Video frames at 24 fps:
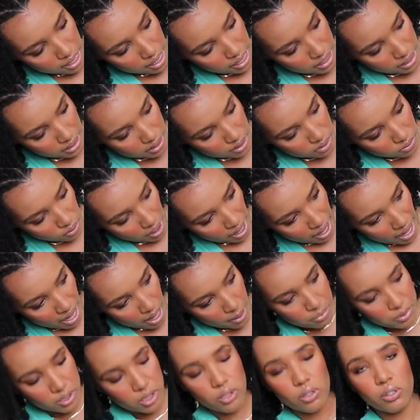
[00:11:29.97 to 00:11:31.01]
And it's
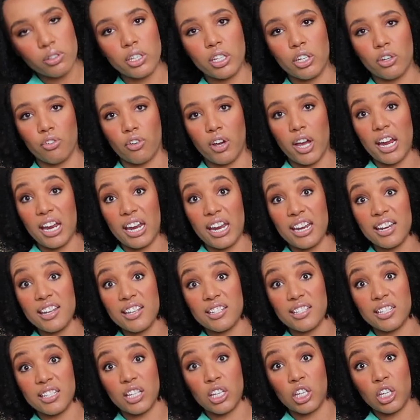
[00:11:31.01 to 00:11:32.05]
absolutely great. It
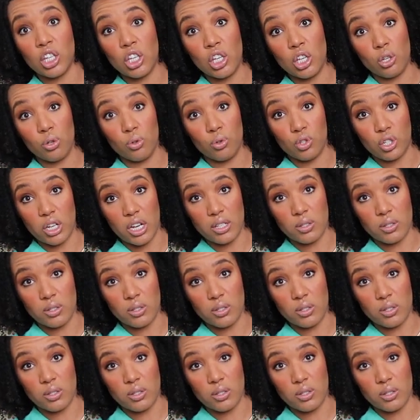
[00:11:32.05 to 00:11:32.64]
is huge.